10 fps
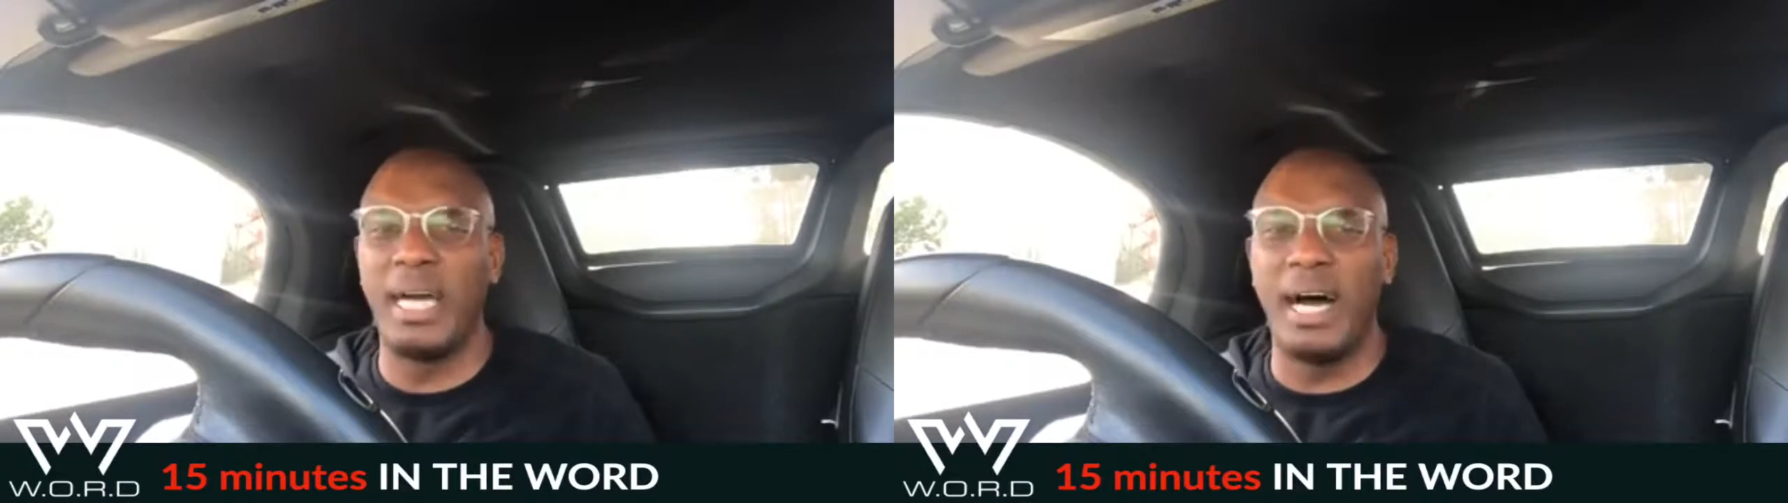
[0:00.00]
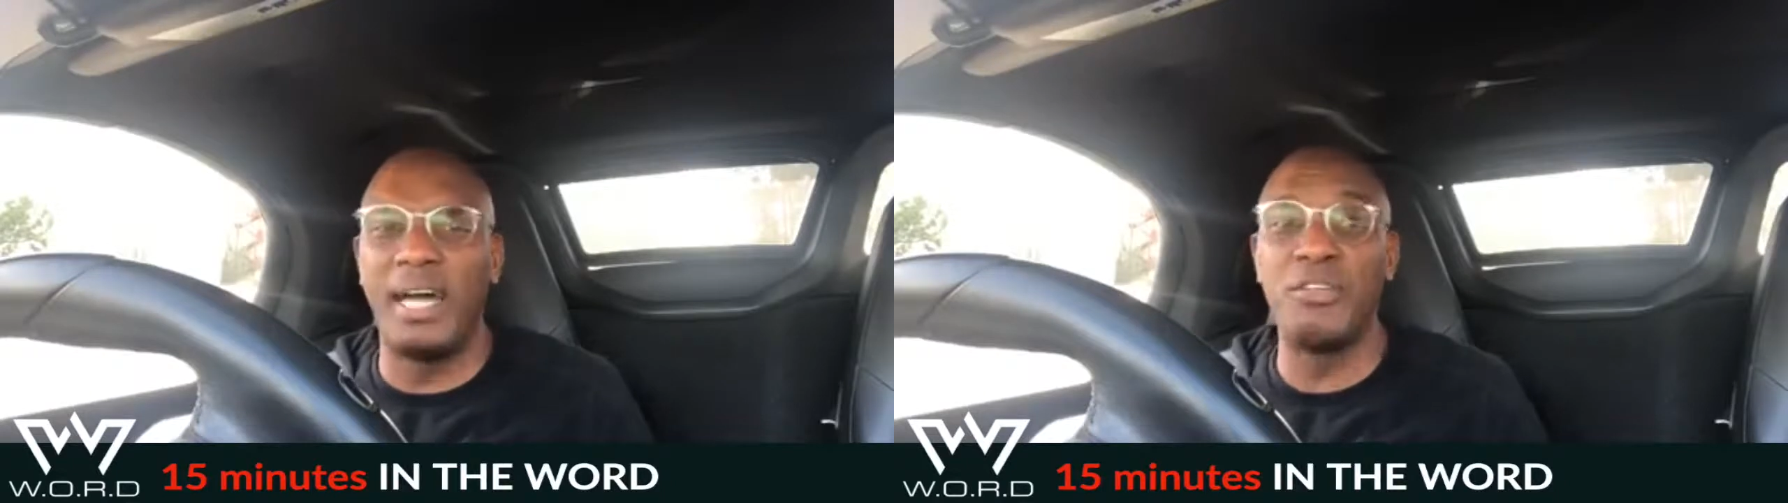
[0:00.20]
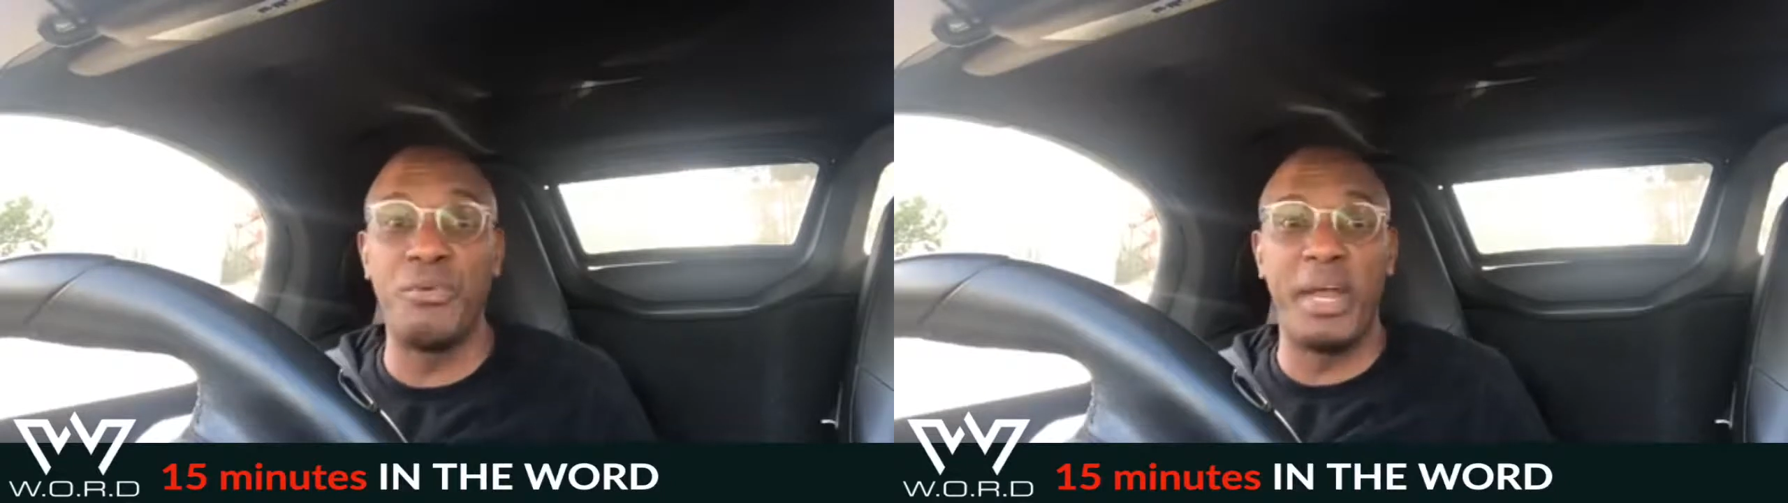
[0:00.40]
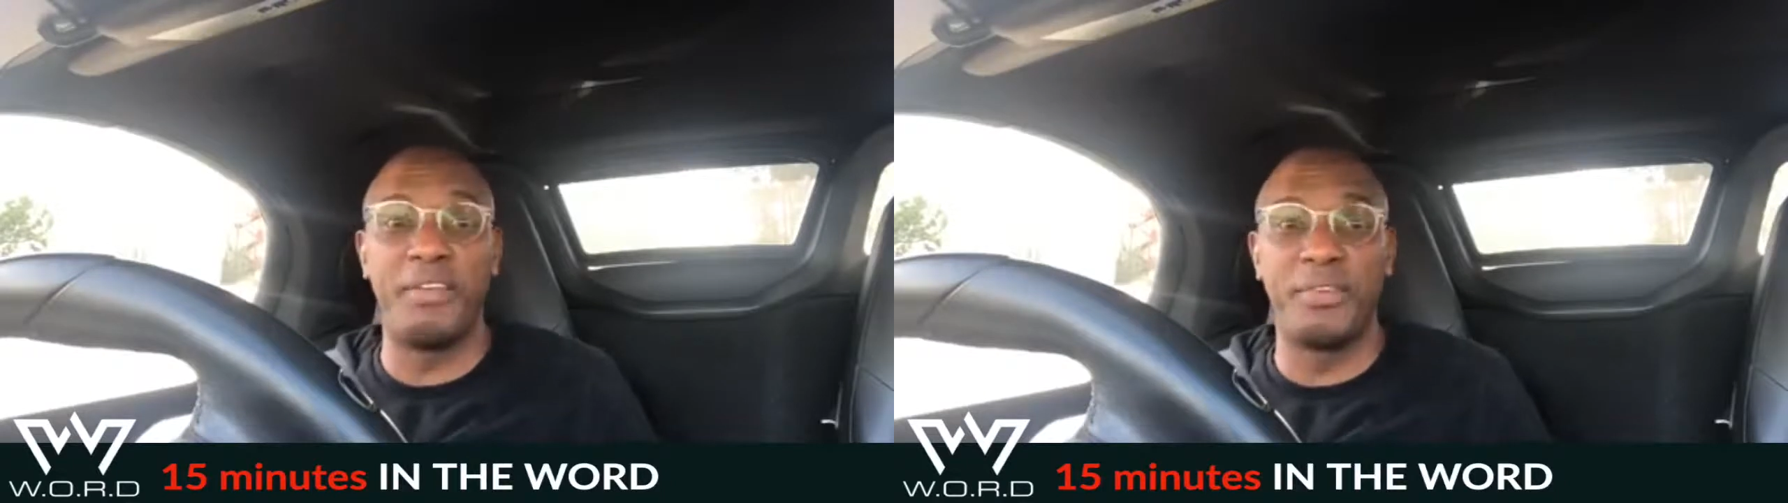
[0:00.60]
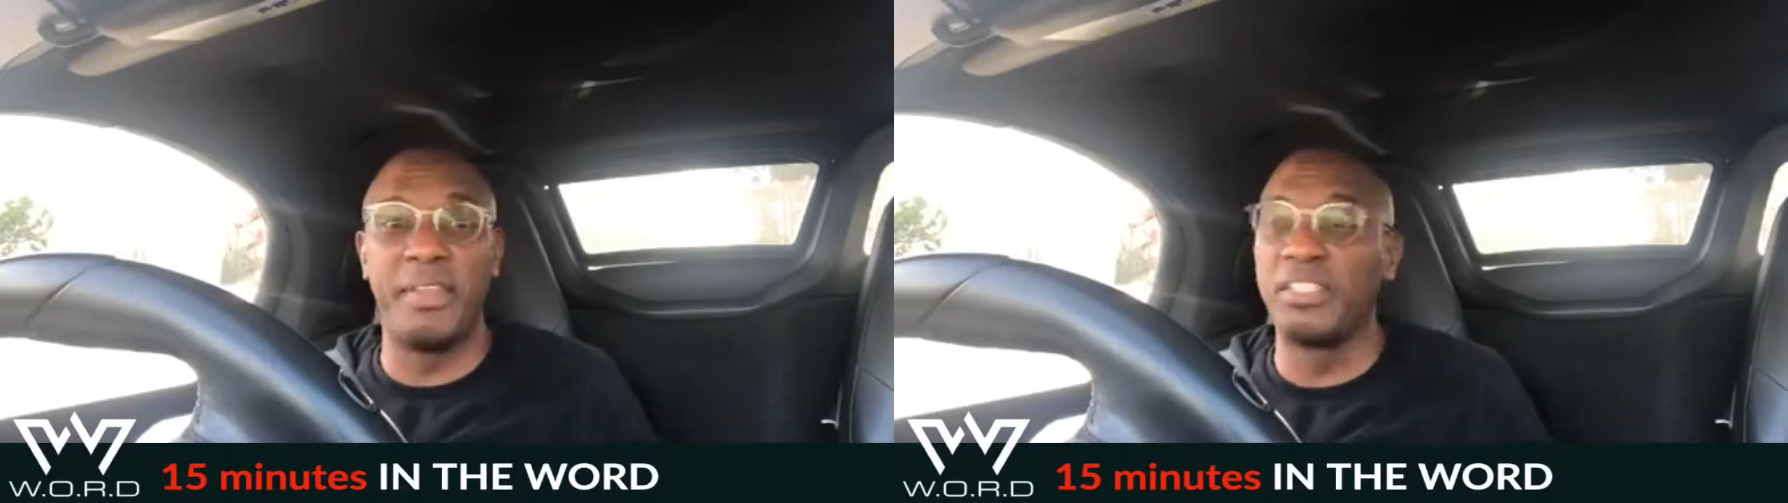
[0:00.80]
God? You
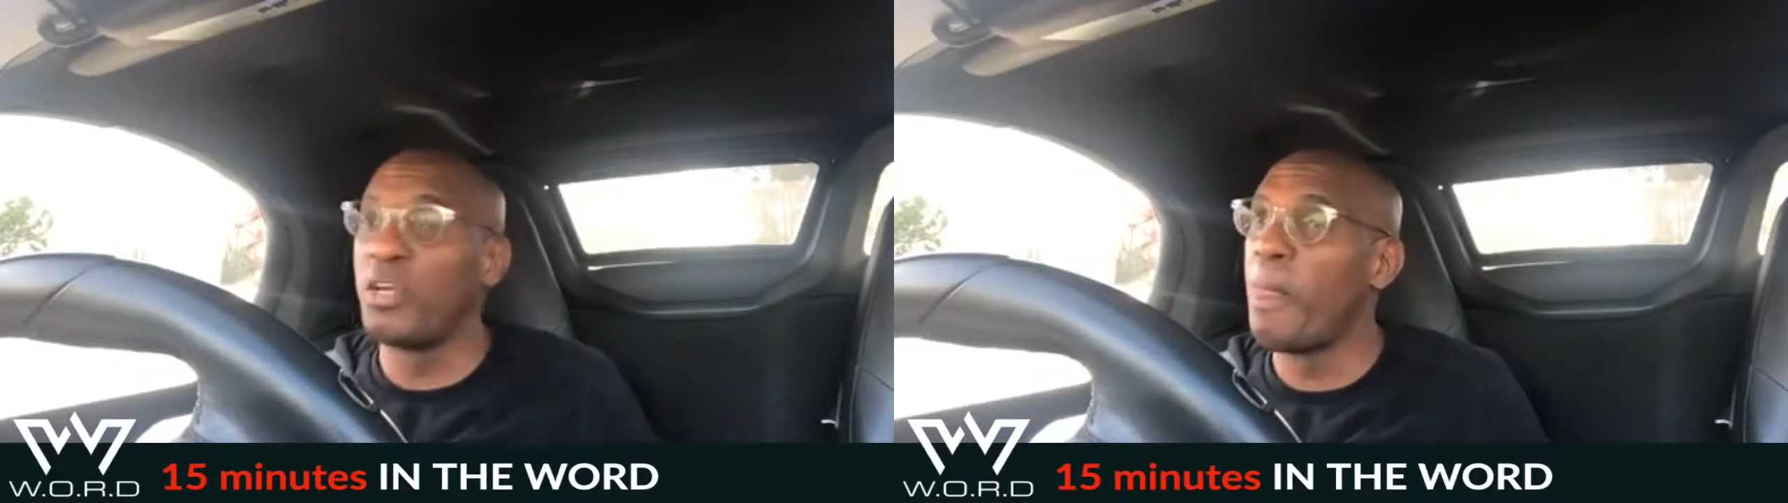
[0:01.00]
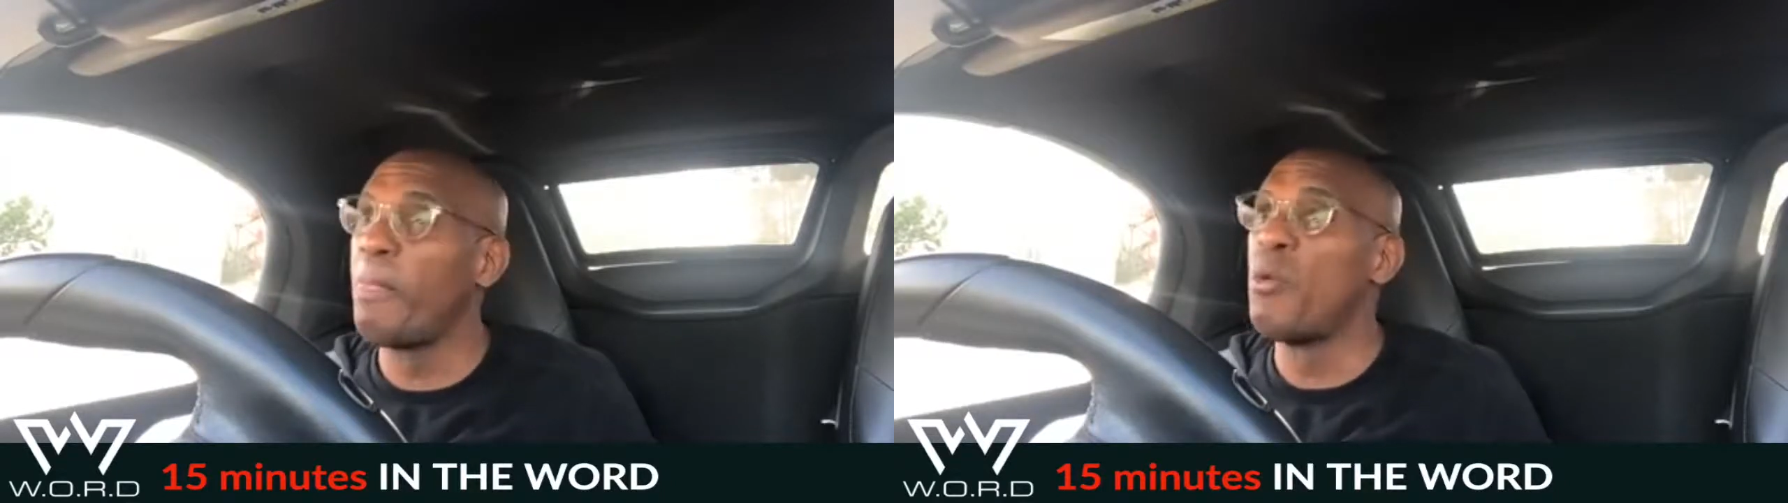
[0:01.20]
ready for this?